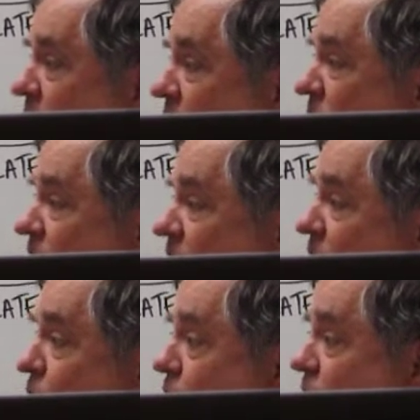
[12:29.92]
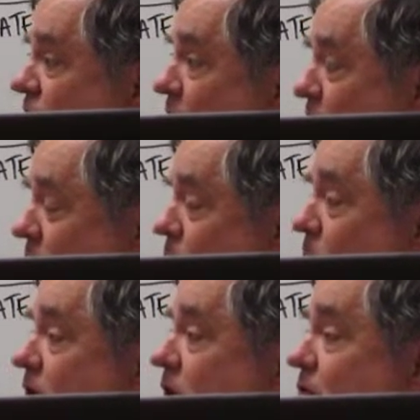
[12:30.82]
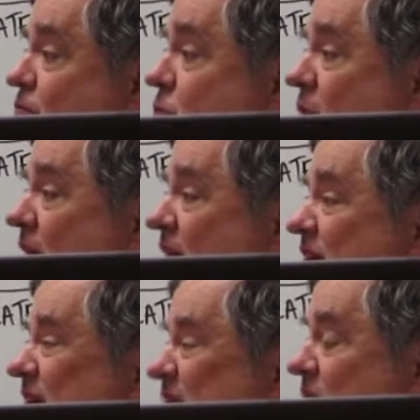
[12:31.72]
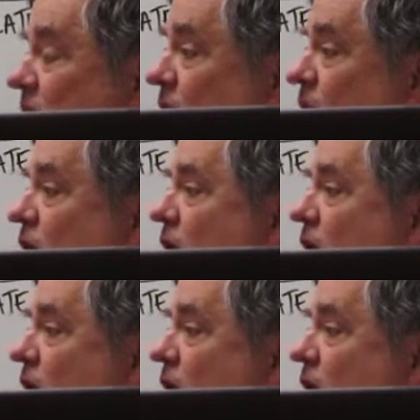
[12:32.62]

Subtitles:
least it gives you something, or it gives you an idea